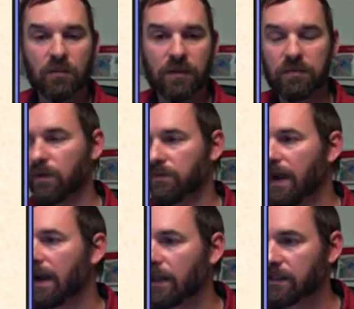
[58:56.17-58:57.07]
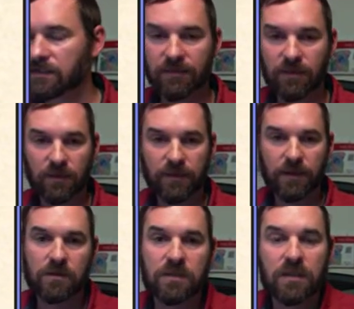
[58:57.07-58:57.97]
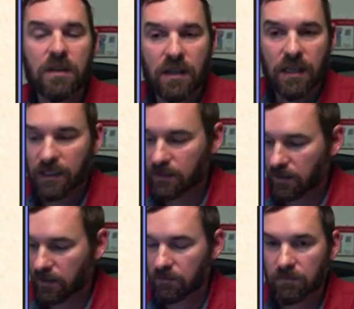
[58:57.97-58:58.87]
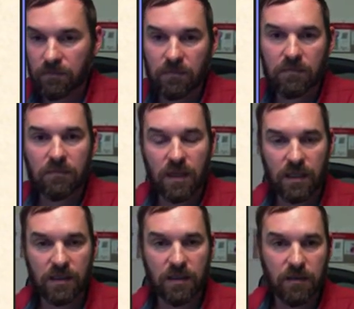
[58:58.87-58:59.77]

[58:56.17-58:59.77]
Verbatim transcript: We've we've outlined several of those in the in